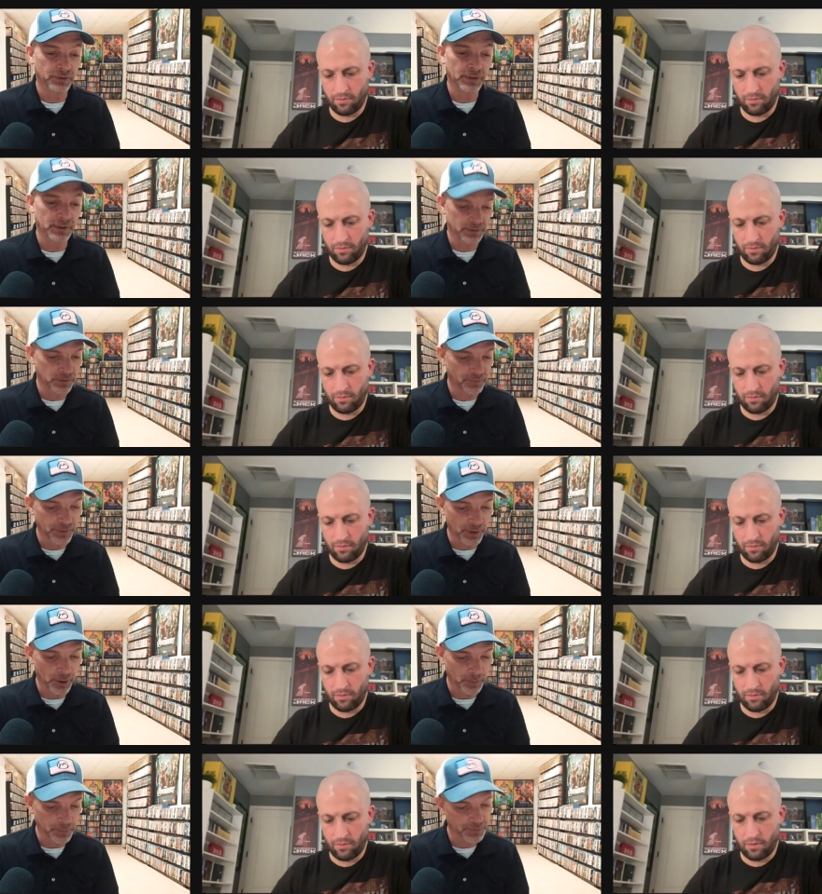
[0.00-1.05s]
Speaker 1: you're getting two
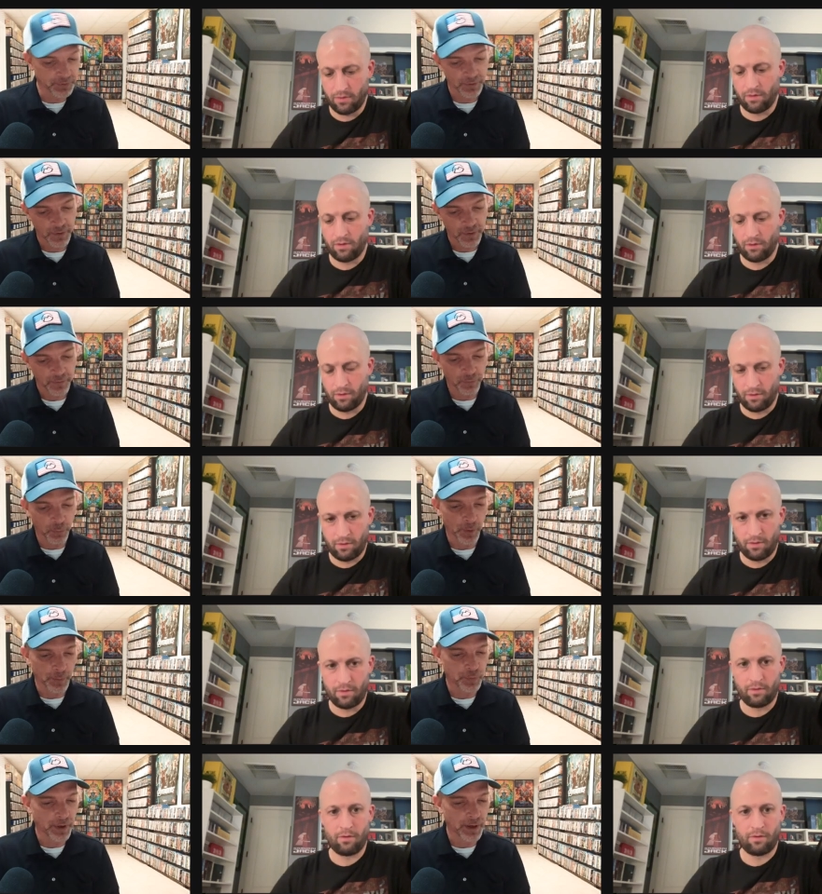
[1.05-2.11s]
films for
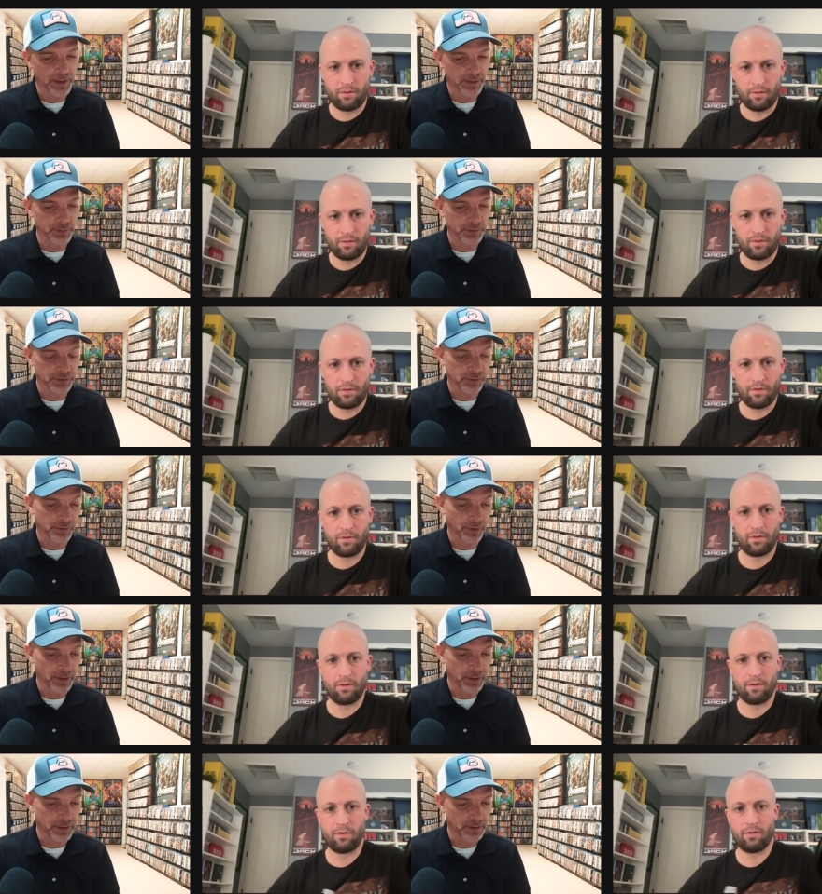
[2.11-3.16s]
one price, which is
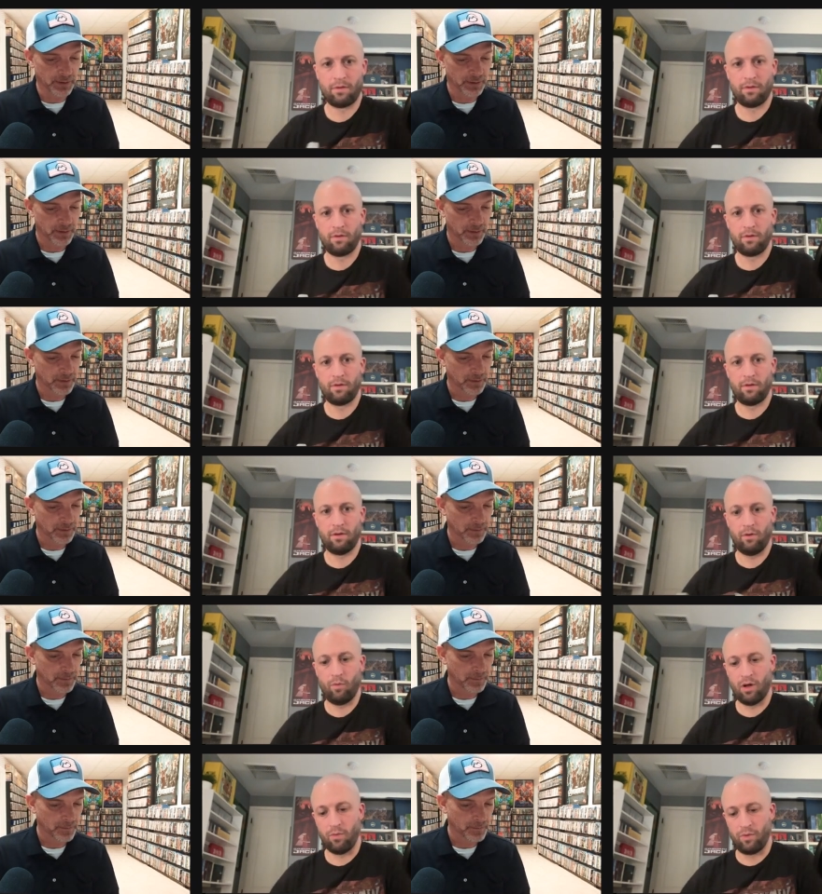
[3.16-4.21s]
great.
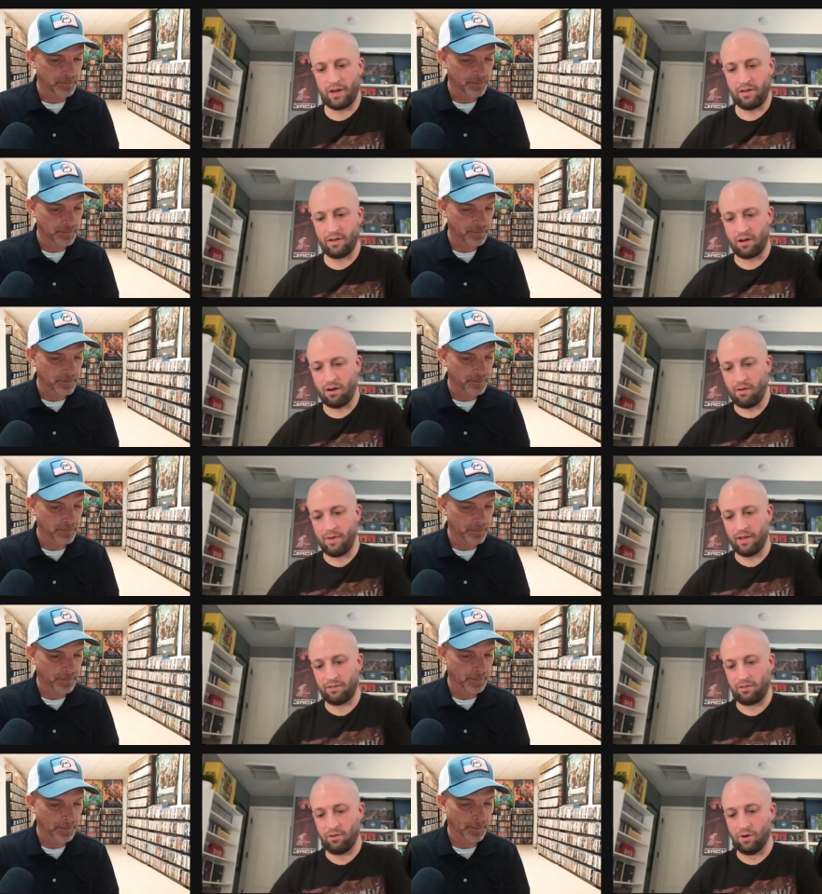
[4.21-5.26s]
Speaker 2: Well, and we need to
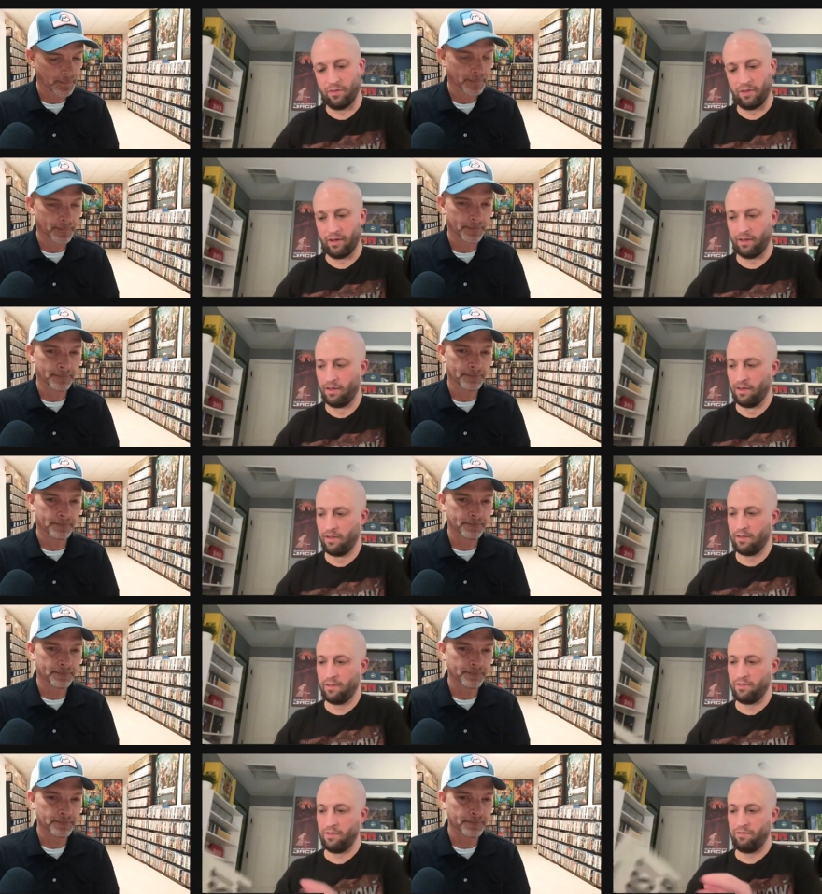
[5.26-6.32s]
comment too on the,
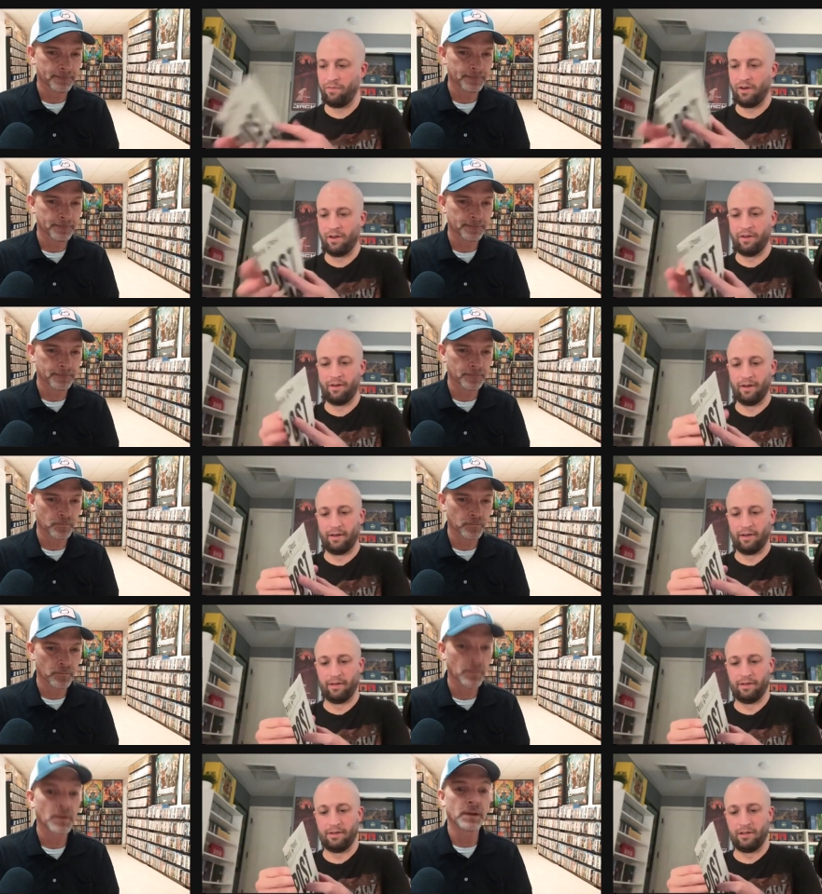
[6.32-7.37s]
the fun,
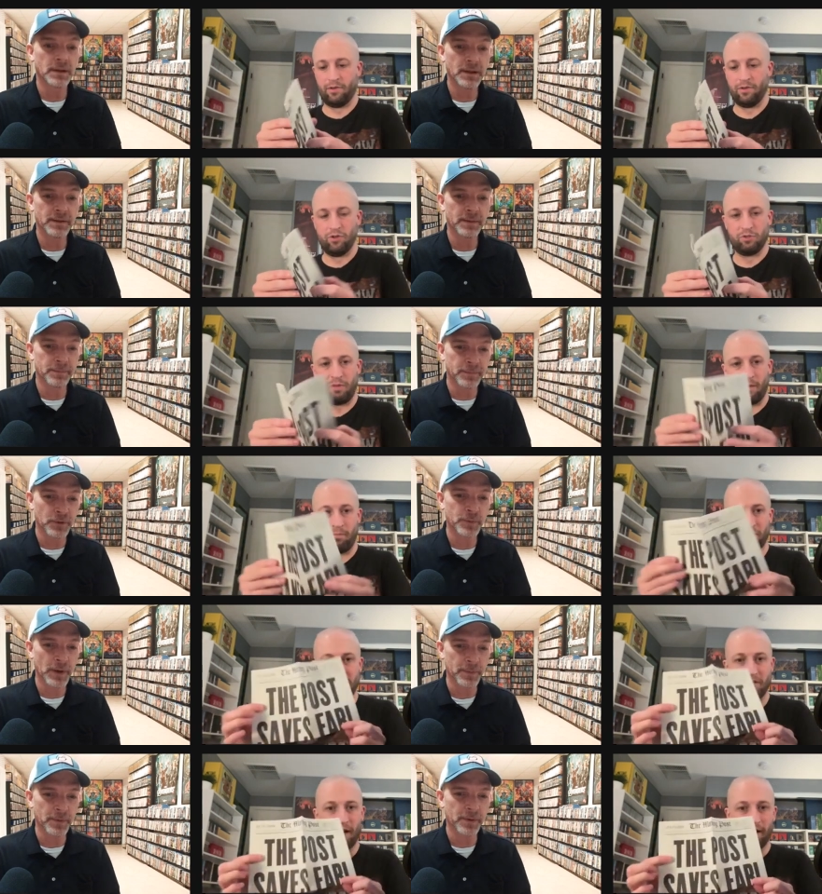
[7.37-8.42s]
uh, you
Speaker 1: know, yeah, newspaper,
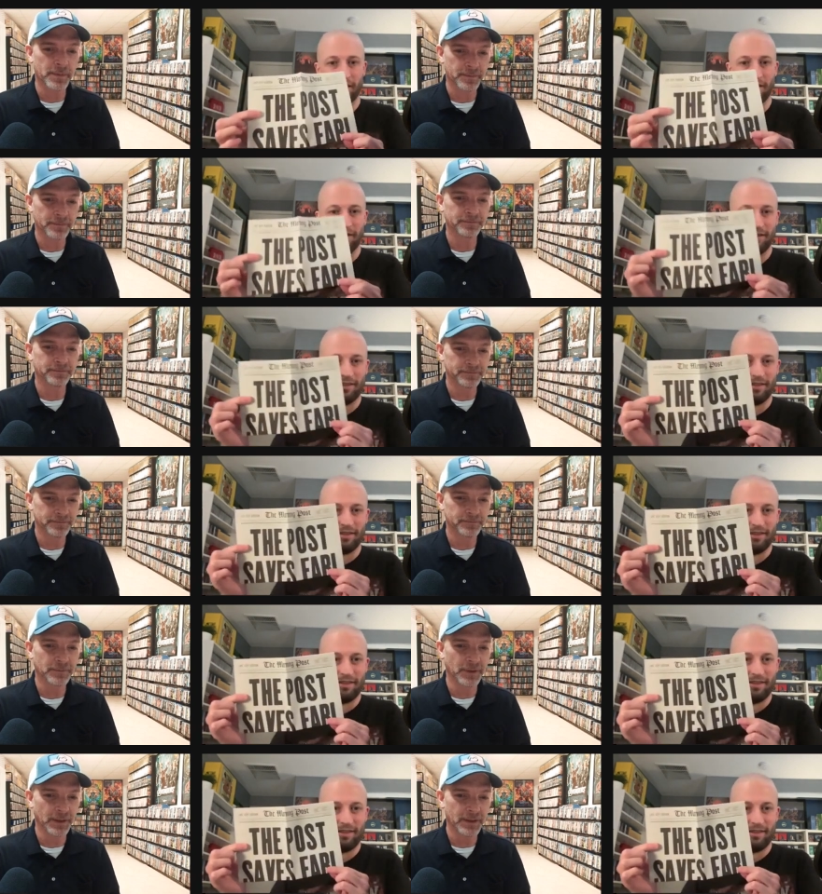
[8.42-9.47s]
newspaper style.
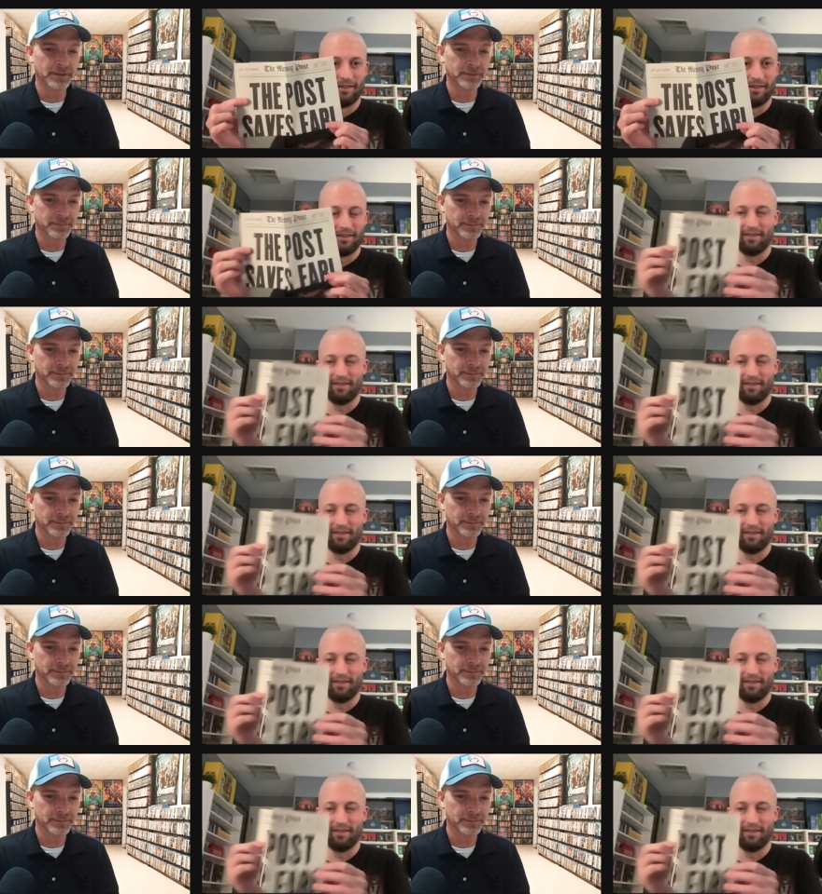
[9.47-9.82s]
Yeah.